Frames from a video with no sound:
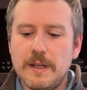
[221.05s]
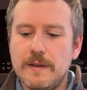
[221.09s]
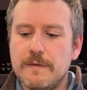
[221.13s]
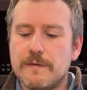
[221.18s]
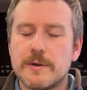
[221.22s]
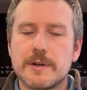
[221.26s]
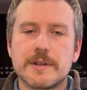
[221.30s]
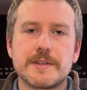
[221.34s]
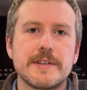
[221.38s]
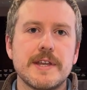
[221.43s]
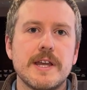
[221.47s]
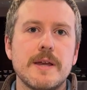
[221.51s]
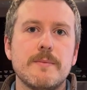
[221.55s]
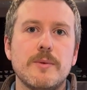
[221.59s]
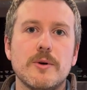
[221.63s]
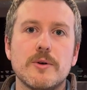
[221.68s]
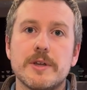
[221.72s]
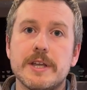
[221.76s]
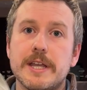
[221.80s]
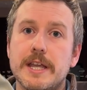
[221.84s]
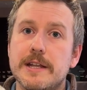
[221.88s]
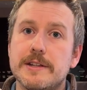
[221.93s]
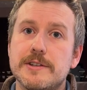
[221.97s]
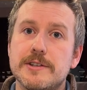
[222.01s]
For example,
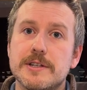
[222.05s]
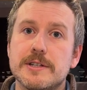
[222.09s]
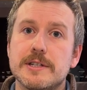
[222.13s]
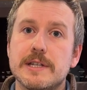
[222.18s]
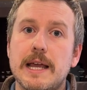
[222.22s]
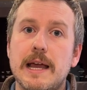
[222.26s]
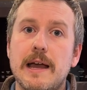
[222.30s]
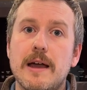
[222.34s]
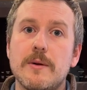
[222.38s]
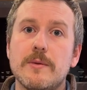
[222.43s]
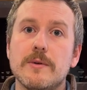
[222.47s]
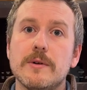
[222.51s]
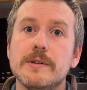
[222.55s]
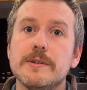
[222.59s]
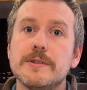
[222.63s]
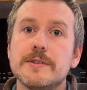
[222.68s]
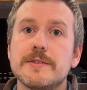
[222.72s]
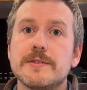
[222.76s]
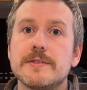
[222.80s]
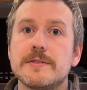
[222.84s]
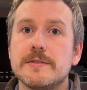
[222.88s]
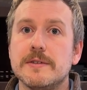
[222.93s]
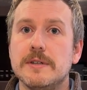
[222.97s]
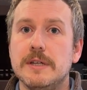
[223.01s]
kitchen
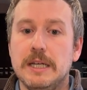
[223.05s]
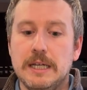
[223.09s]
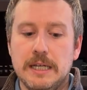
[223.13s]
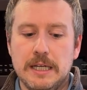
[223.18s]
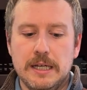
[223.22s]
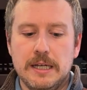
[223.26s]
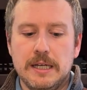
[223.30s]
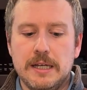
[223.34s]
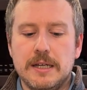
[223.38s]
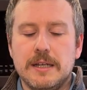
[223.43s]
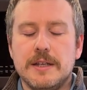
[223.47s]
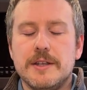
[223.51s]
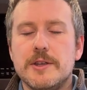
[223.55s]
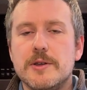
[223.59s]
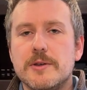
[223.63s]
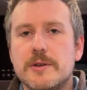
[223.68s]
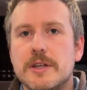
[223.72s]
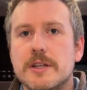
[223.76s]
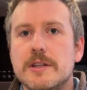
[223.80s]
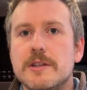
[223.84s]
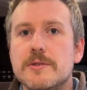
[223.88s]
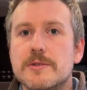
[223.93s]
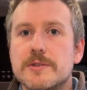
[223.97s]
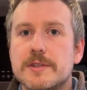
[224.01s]
towels. You
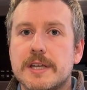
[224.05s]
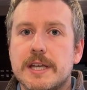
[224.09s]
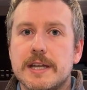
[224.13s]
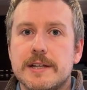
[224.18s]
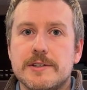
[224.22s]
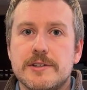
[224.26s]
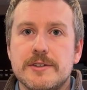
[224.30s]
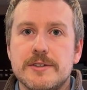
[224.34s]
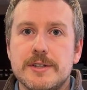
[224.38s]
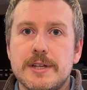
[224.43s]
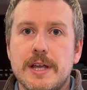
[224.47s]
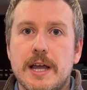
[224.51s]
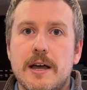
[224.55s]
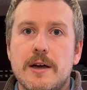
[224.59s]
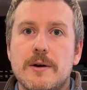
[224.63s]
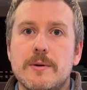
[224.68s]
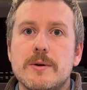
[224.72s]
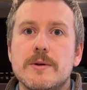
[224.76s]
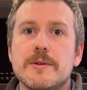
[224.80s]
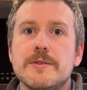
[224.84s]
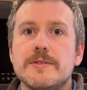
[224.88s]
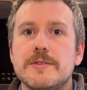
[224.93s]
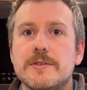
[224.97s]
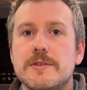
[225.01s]
can use kitchen
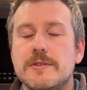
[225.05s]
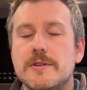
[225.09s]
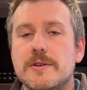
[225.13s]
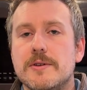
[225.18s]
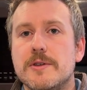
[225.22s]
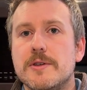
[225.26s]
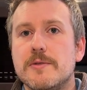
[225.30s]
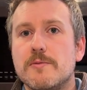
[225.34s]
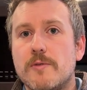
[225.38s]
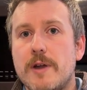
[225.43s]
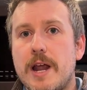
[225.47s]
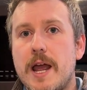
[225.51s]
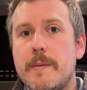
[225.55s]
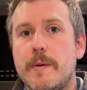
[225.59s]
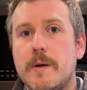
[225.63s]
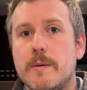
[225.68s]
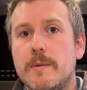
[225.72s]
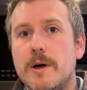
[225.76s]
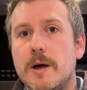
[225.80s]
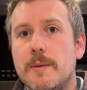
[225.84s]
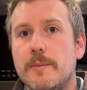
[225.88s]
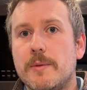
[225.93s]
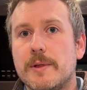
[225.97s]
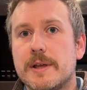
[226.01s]
towels, you wrap them
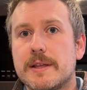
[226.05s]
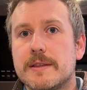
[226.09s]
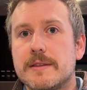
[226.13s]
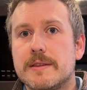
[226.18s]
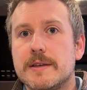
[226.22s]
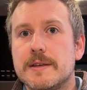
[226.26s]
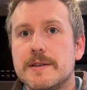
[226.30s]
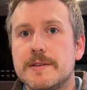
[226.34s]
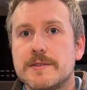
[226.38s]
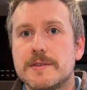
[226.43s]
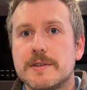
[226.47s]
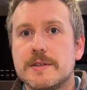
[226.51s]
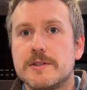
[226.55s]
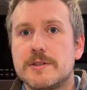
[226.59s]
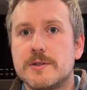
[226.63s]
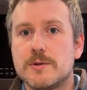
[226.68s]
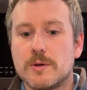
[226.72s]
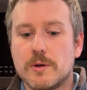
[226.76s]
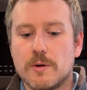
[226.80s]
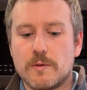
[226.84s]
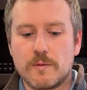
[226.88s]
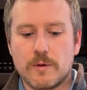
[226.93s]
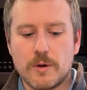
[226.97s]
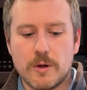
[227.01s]
up like this
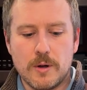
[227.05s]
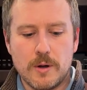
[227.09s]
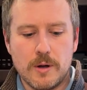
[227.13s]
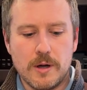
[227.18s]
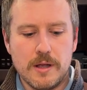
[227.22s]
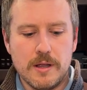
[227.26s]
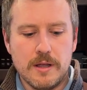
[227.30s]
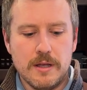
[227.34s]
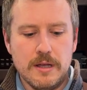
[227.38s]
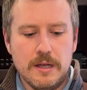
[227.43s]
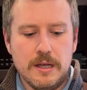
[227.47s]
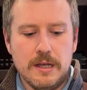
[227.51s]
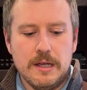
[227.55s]
into a roll,